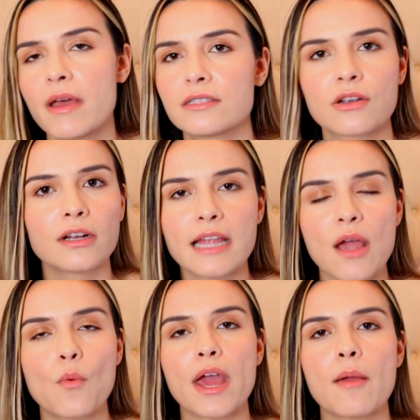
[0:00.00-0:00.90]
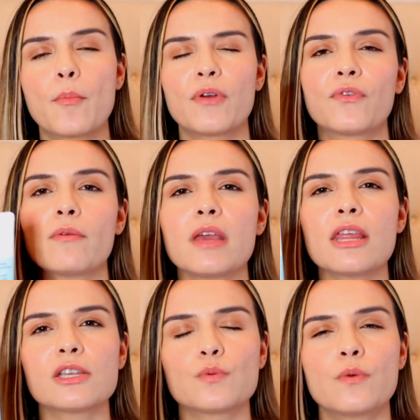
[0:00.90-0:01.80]
masks are lightweight, but for me
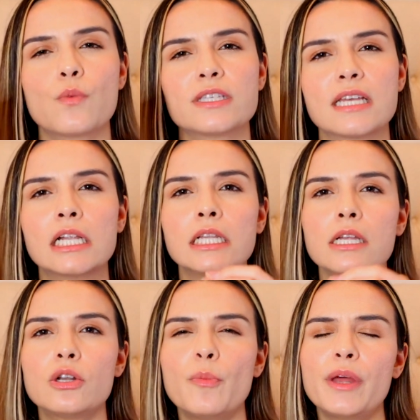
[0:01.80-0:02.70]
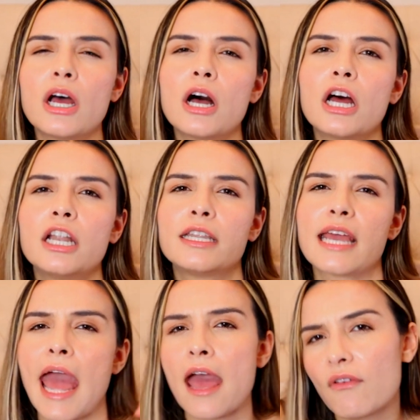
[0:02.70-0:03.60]
this one was a little bit on the
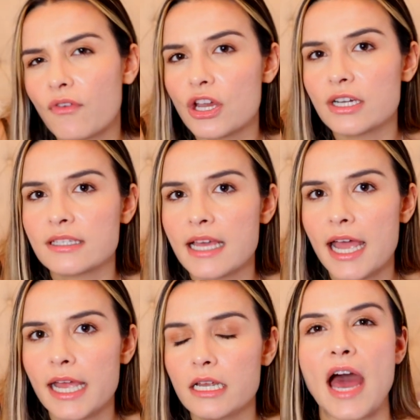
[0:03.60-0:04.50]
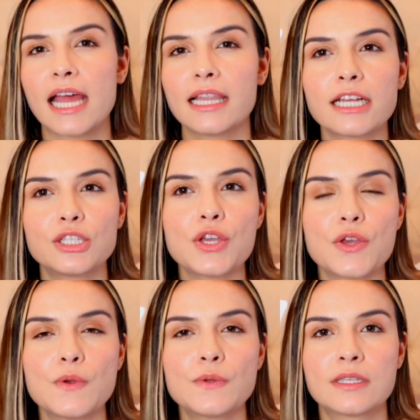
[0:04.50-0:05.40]
heavier side. I like to
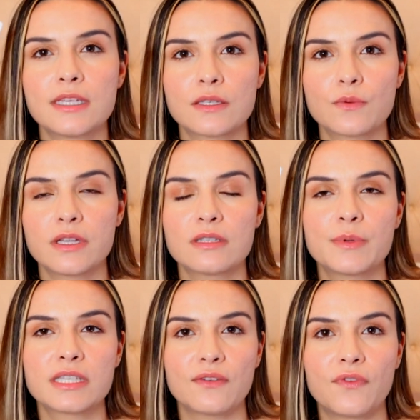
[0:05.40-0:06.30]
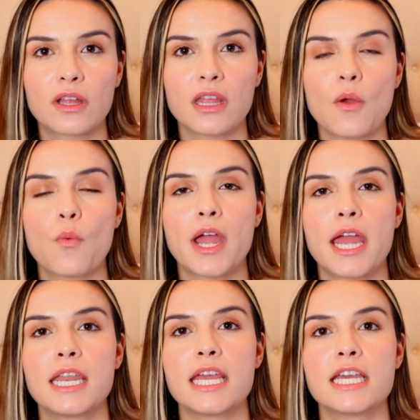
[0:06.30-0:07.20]
use this one specifically
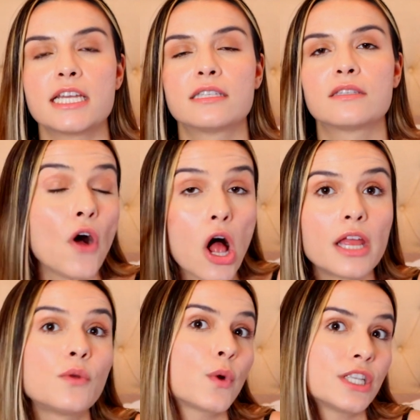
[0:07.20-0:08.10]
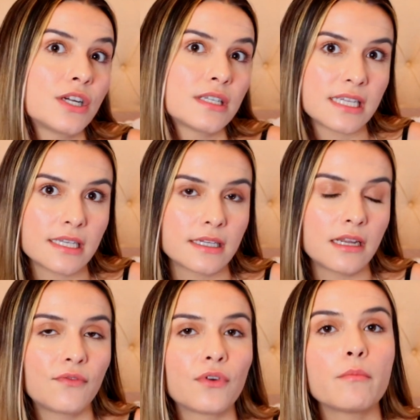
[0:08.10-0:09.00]
when it's fall and winter
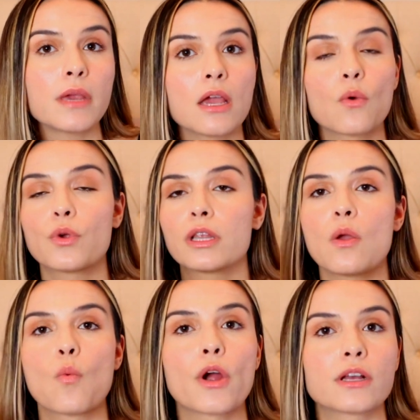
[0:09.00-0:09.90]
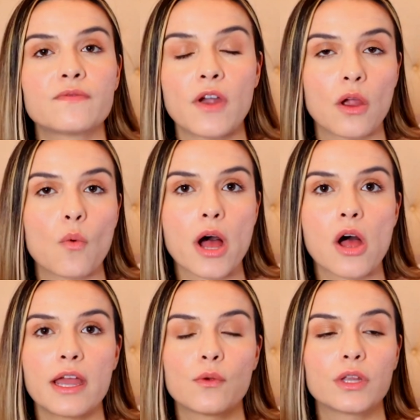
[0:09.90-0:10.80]
season. For me, it really works very
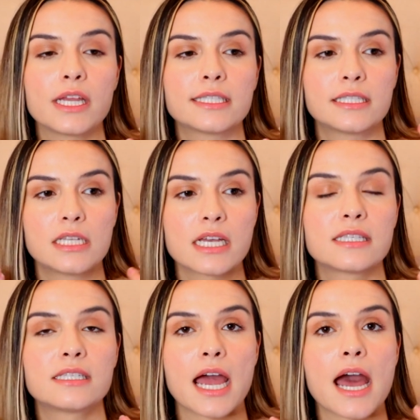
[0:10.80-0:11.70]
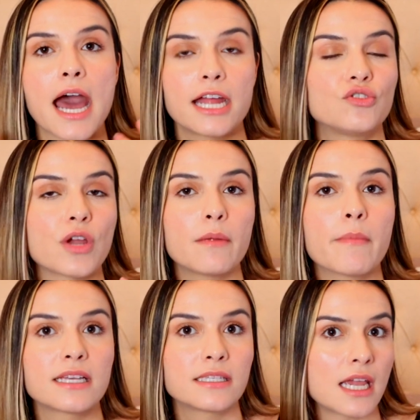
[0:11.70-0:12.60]
well. It really does dehydrate
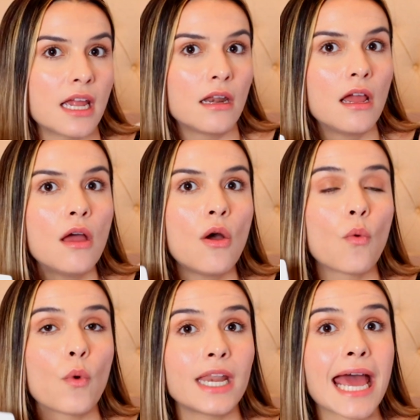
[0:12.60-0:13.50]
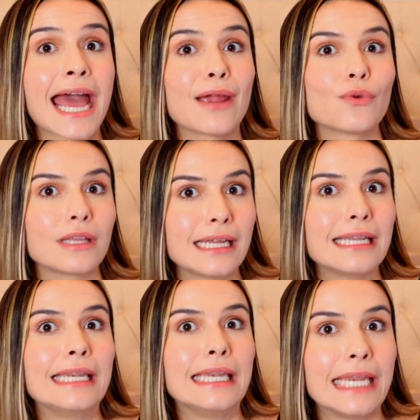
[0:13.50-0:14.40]
my skin when I really
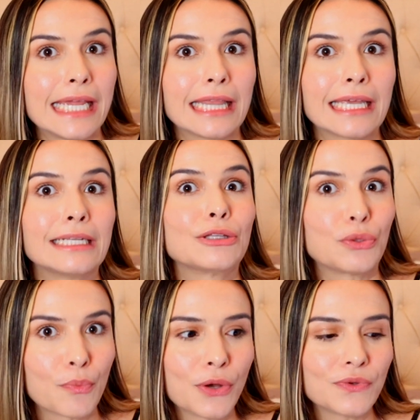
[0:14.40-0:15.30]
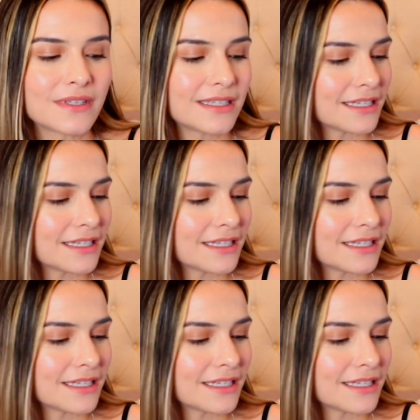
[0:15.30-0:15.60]
need it the most.